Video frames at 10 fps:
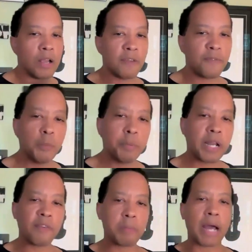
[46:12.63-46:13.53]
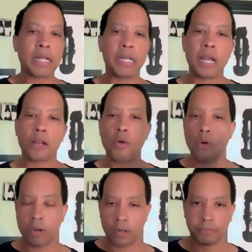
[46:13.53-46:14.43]
If you put everybody into their
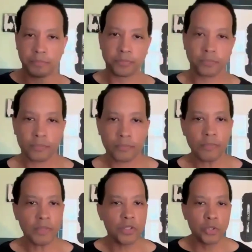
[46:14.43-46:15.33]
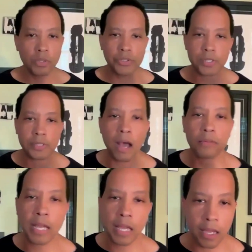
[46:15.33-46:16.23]
corner, you can just
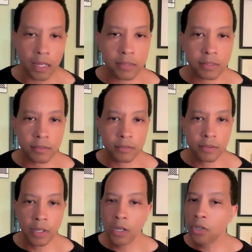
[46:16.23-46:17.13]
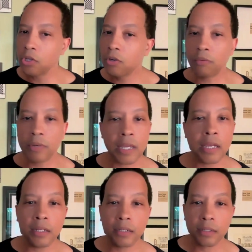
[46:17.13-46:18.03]
count the heads. You don't
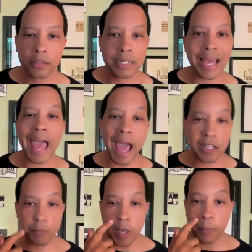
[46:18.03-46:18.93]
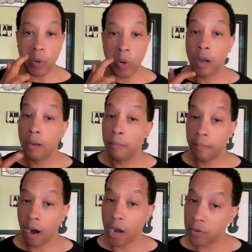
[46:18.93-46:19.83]
need to ask people,
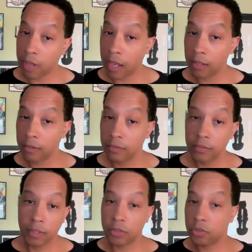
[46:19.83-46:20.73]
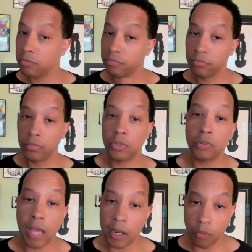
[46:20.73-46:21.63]
are you gay? Because you
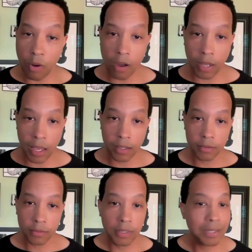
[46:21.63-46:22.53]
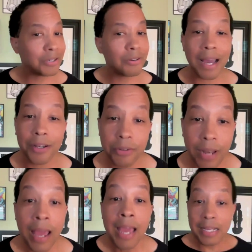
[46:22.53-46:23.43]
kind of walk gay. You don't got to do
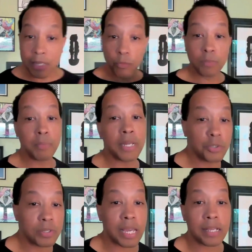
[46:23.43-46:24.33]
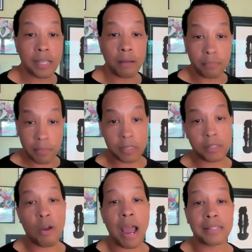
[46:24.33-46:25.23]
that. Because then when the minute you say something as
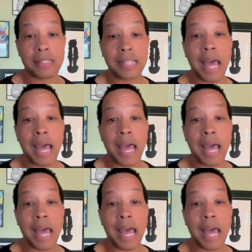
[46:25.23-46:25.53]
crass as